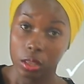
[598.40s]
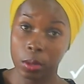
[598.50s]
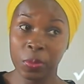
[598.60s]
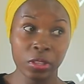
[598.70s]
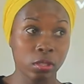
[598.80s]
that
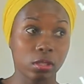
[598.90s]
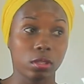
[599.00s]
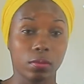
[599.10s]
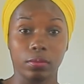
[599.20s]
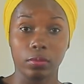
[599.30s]
means
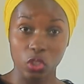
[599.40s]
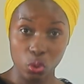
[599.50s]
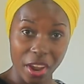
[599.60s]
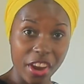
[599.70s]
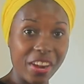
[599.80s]

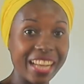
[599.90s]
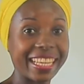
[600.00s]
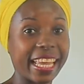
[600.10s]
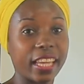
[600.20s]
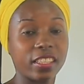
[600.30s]
you are
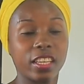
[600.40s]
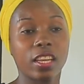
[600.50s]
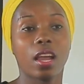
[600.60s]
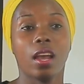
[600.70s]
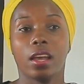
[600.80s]

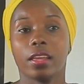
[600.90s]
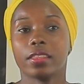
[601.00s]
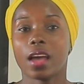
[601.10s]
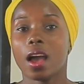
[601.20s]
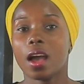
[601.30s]
eradicating
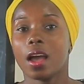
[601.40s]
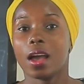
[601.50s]
the